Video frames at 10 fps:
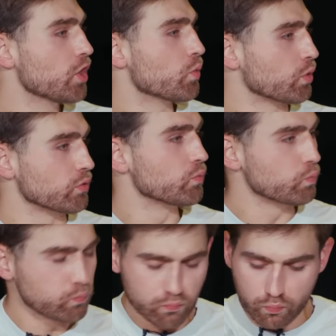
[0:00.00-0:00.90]

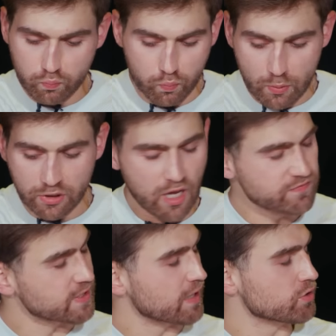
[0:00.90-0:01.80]
would love
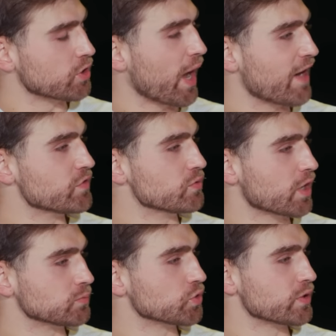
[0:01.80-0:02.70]
to, you know, have you
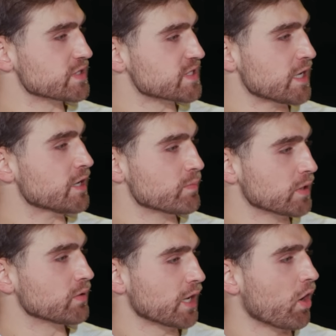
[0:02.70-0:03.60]
come join the team
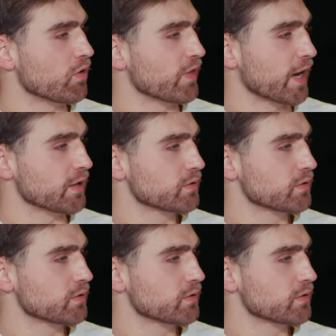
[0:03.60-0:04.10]
and all that.